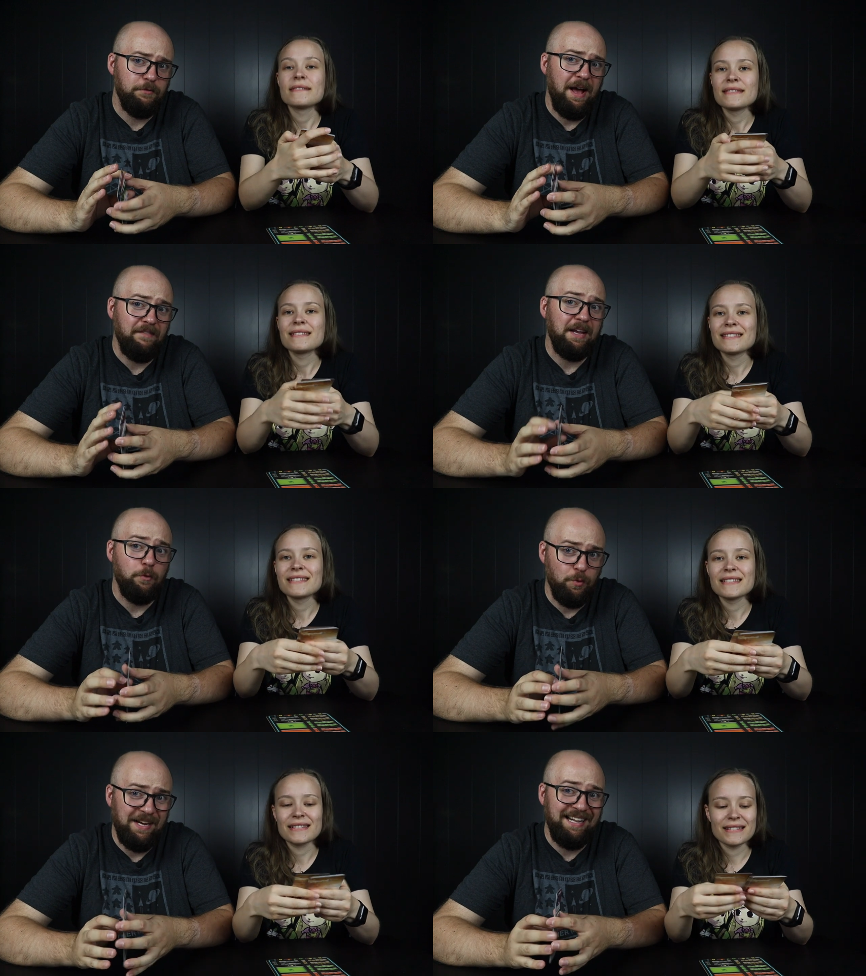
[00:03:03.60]
Speaker 1: for
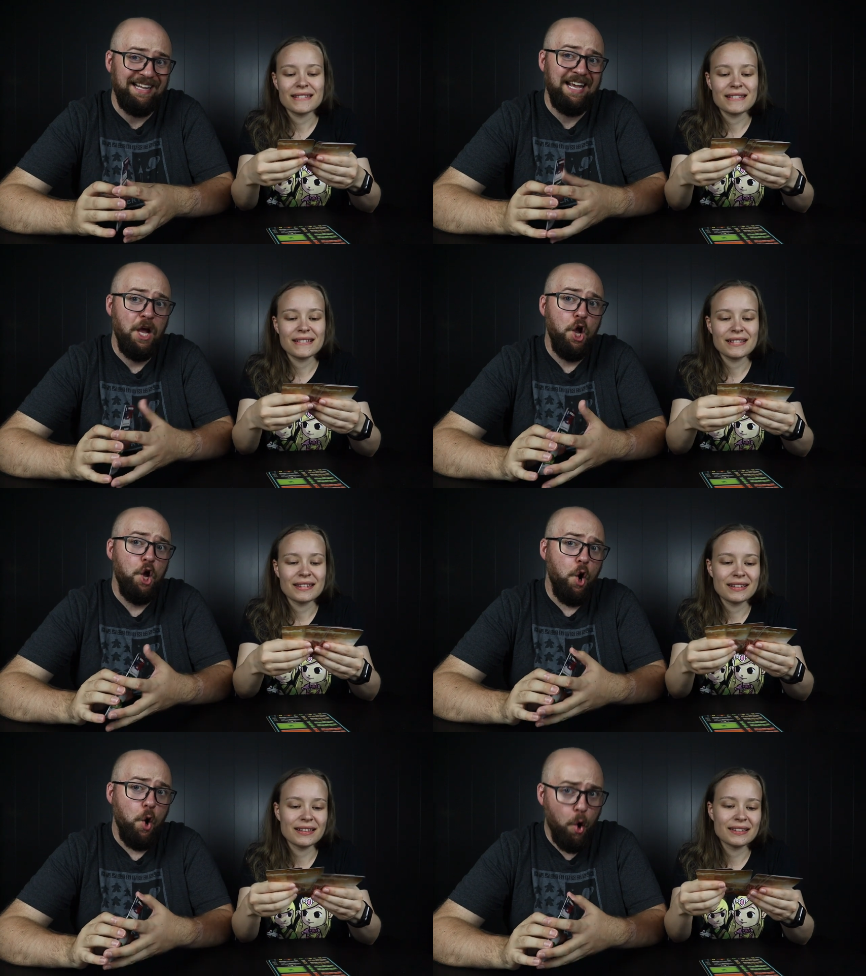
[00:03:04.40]
having really
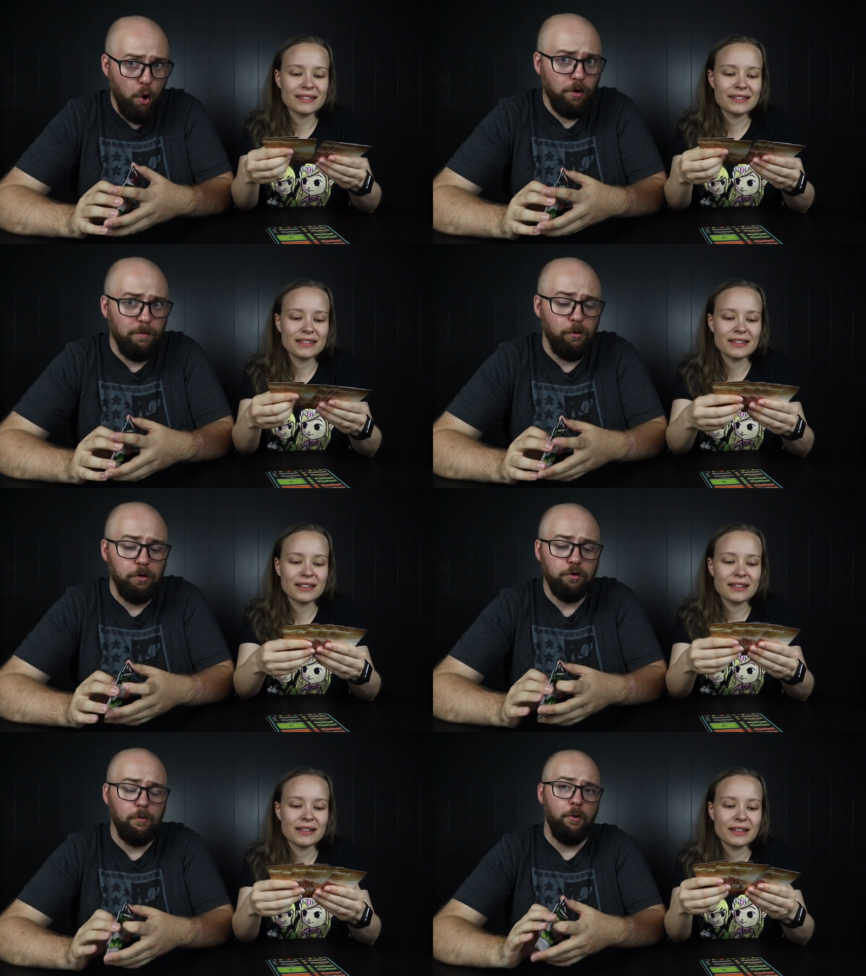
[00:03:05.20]

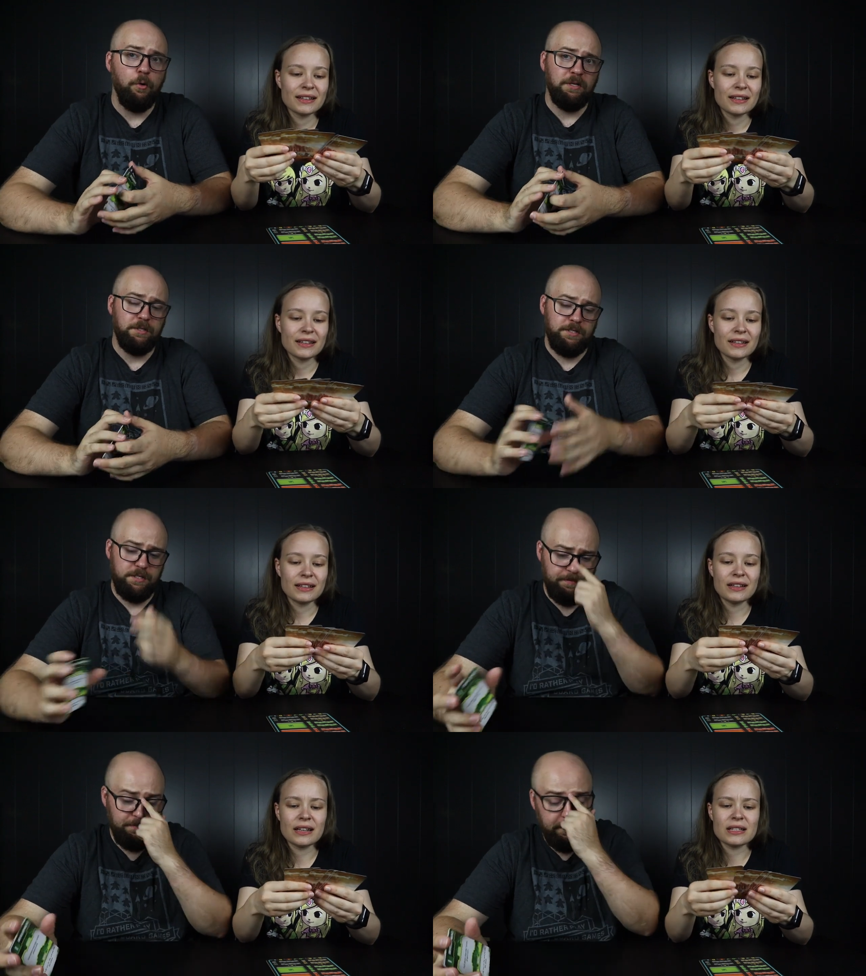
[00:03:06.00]
horrible
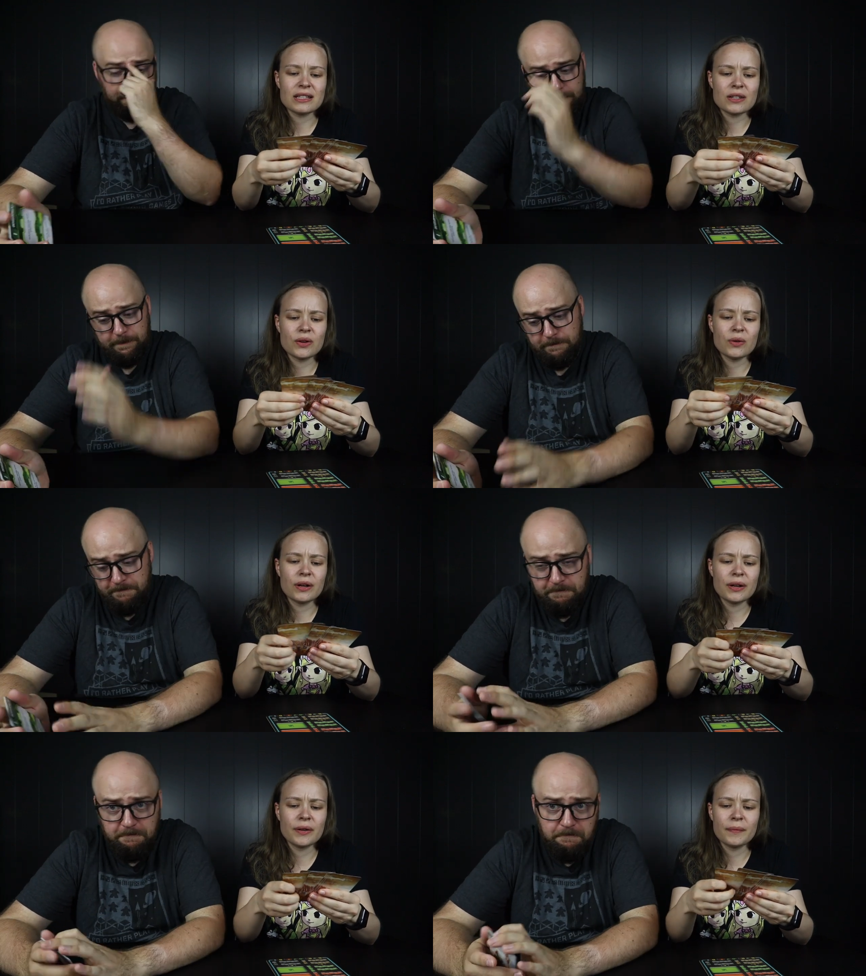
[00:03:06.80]
components.
Speaker 2: Yes, so
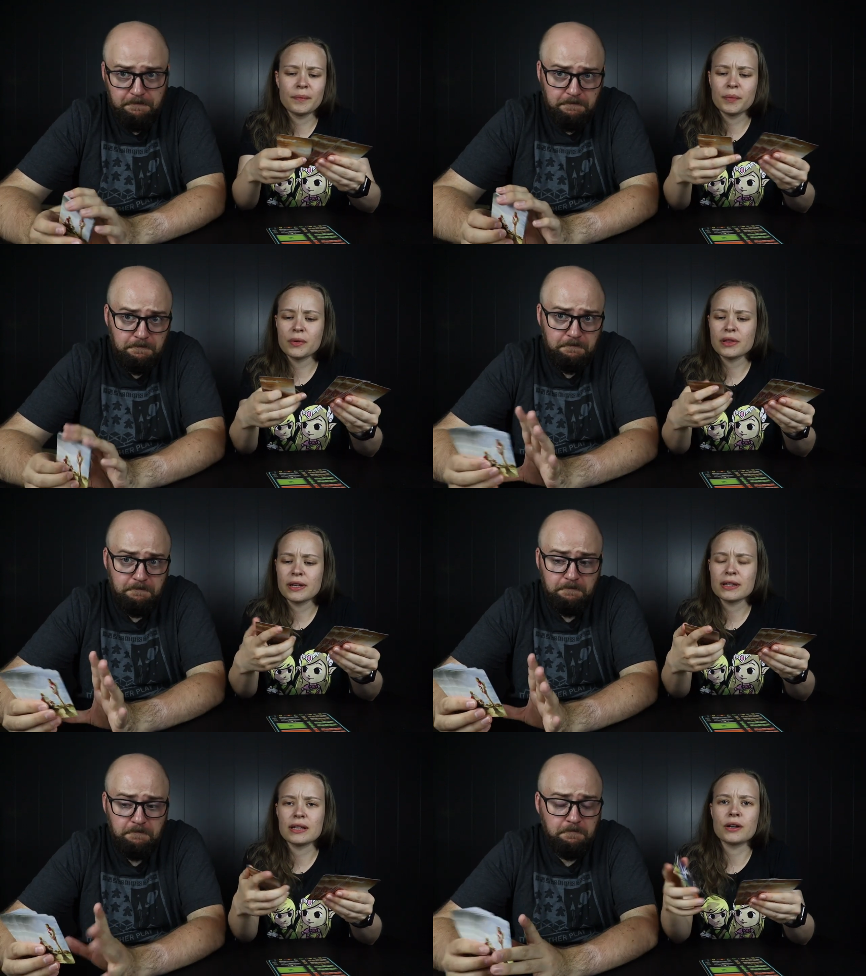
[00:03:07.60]
um, both
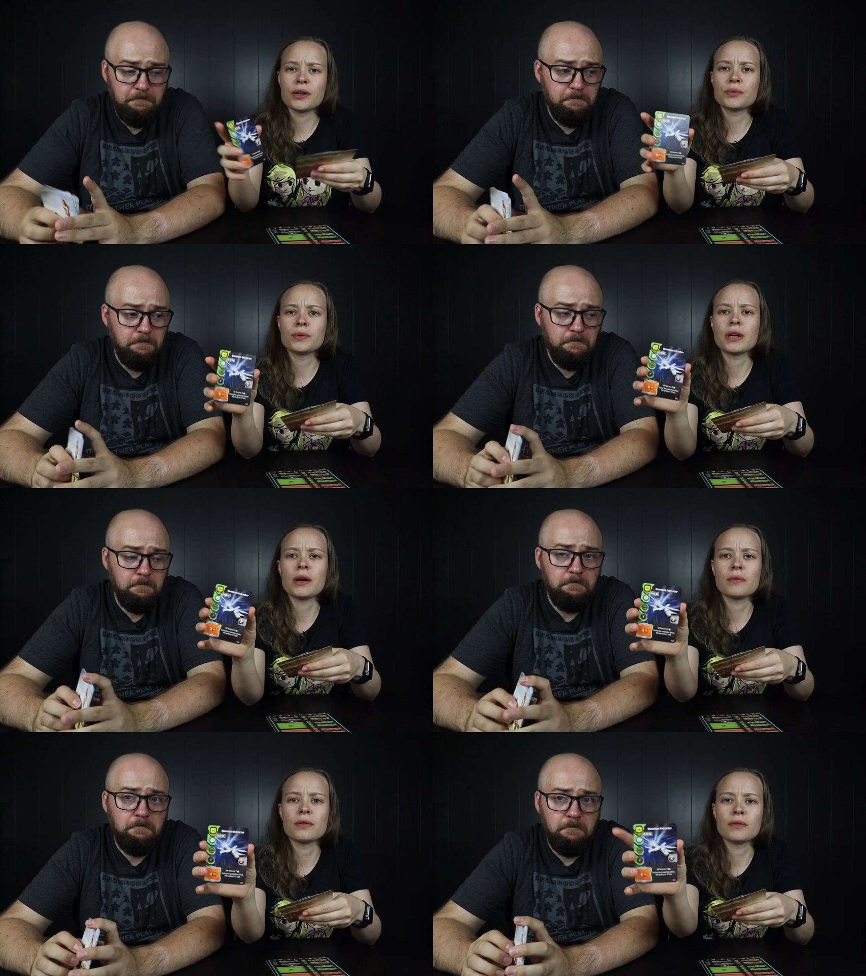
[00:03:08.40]
like the artwork
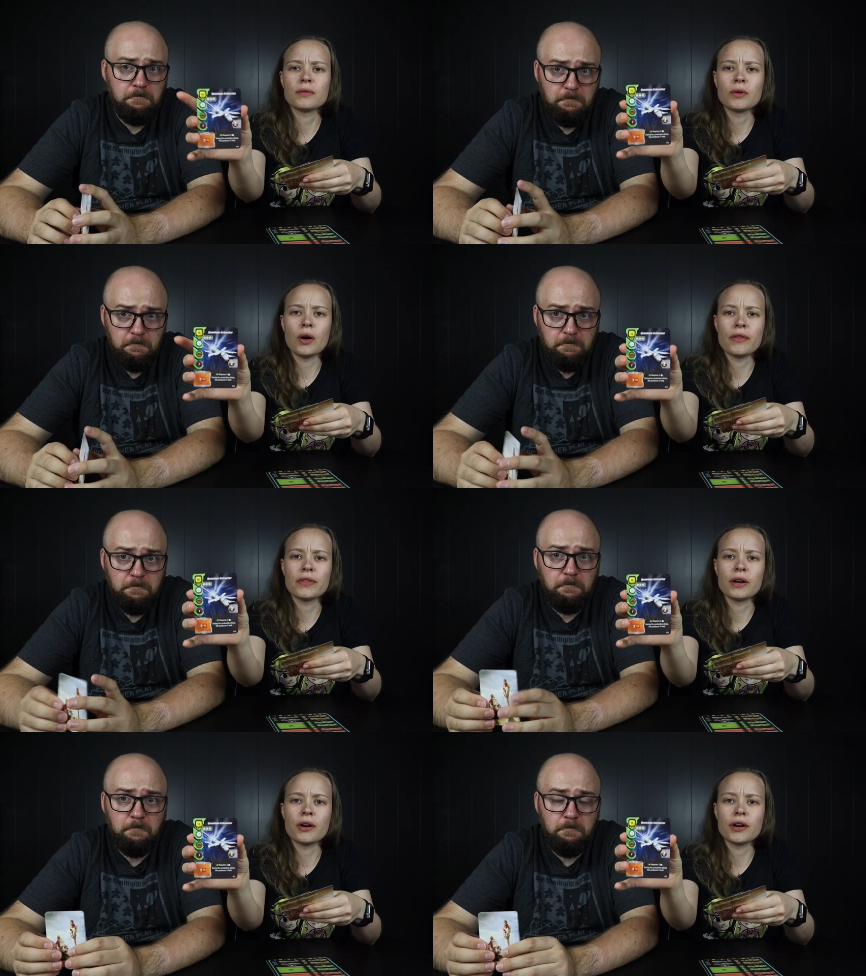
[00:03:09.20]
and
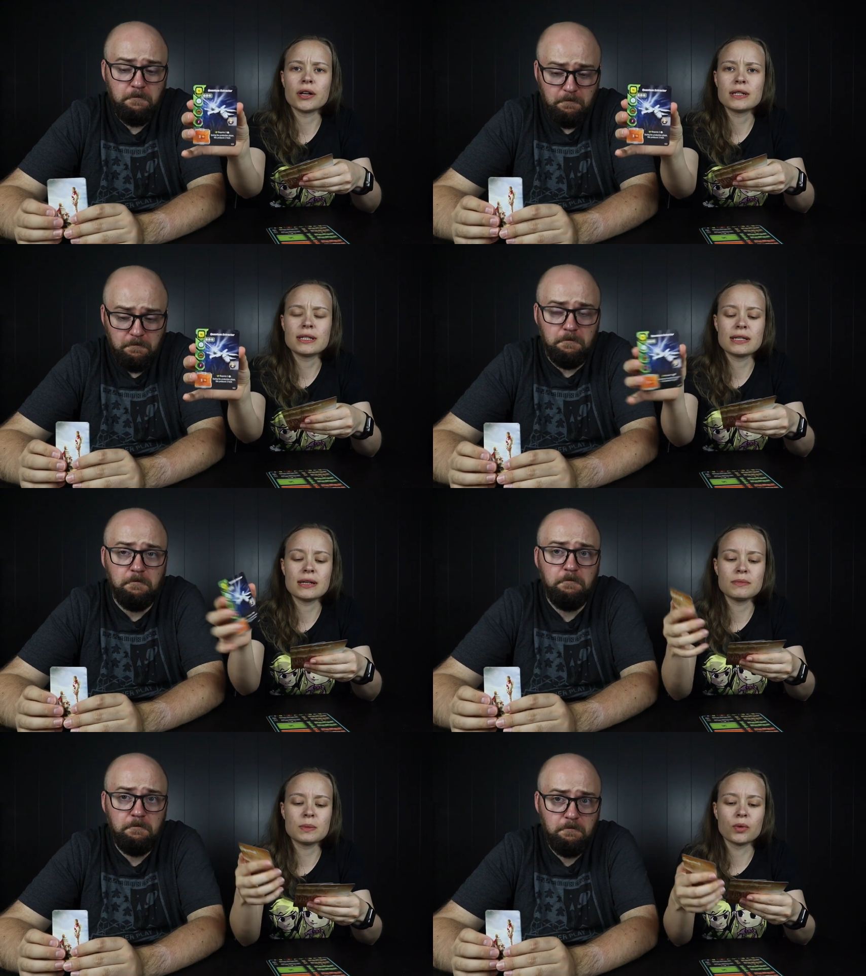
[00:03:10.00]
on the cards mm -hmm.
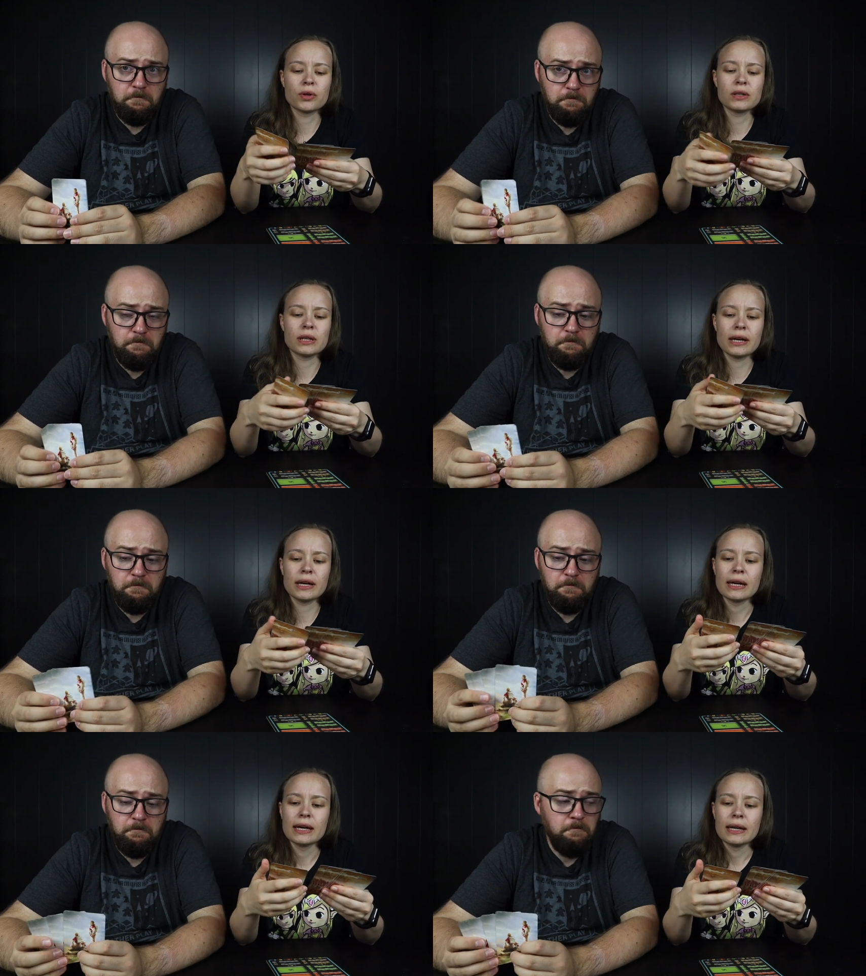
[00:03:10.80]
seems more
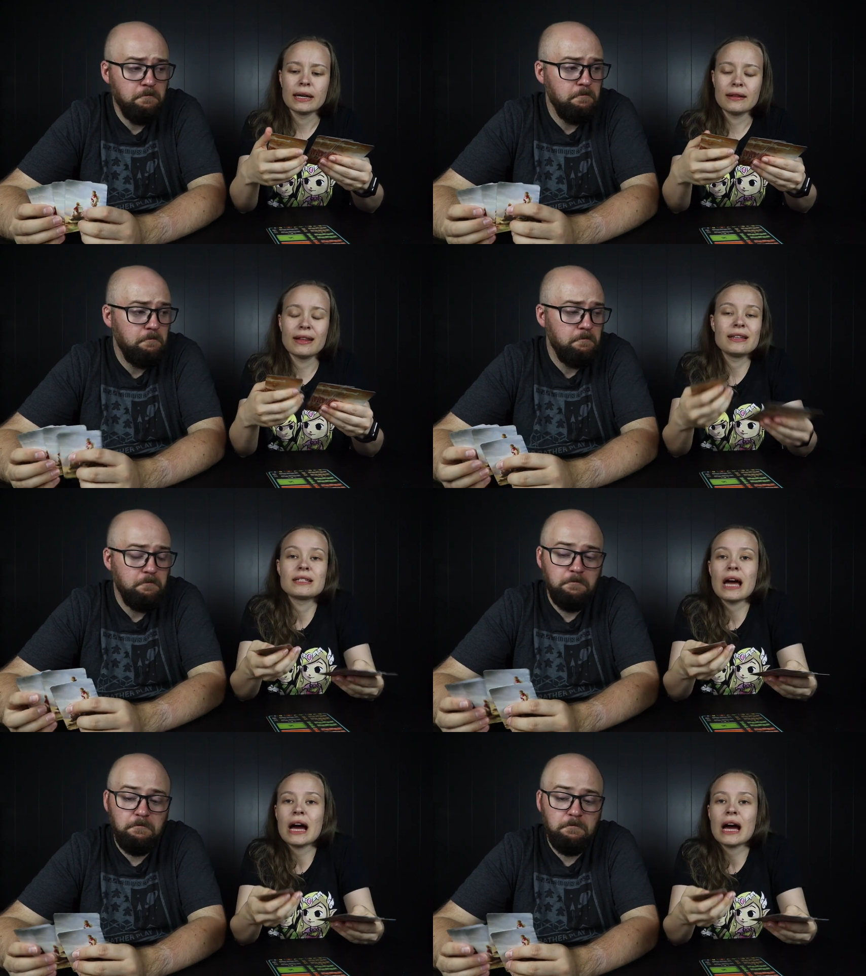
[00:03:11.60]
like it, it's